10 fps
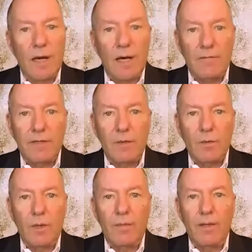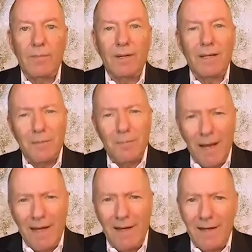Afghan women, but
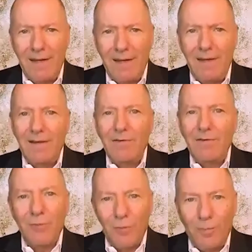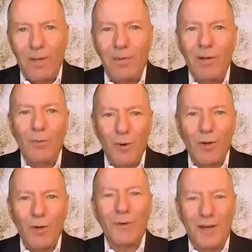mainly for people who
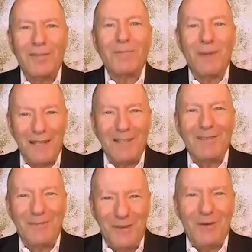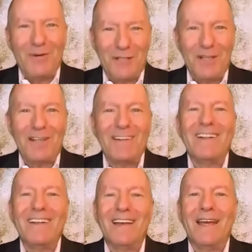want to have a better future
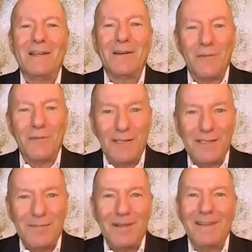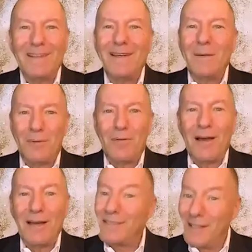at a reasonable
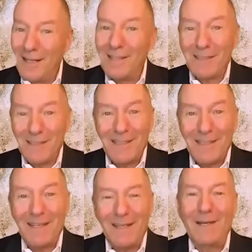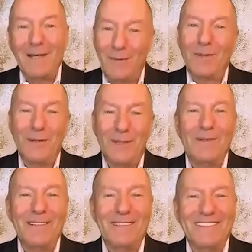price. And that's exactly what we're doing,